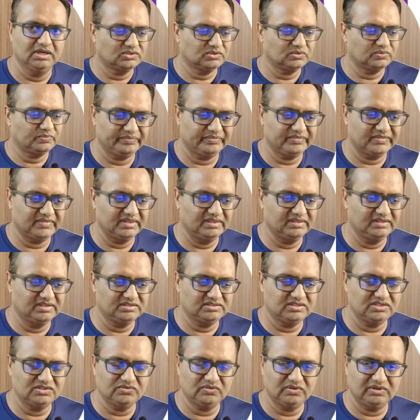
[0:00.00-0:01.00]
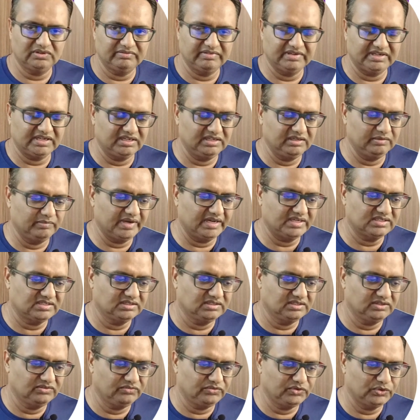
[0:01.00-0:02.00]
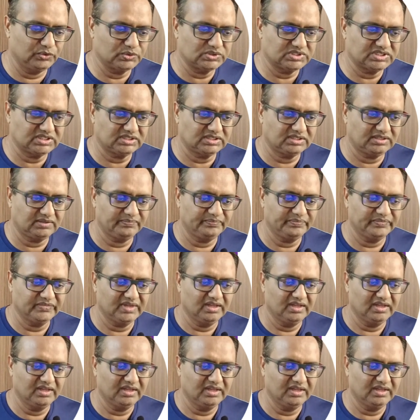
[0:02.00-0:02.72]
So this is what we can imagine in future,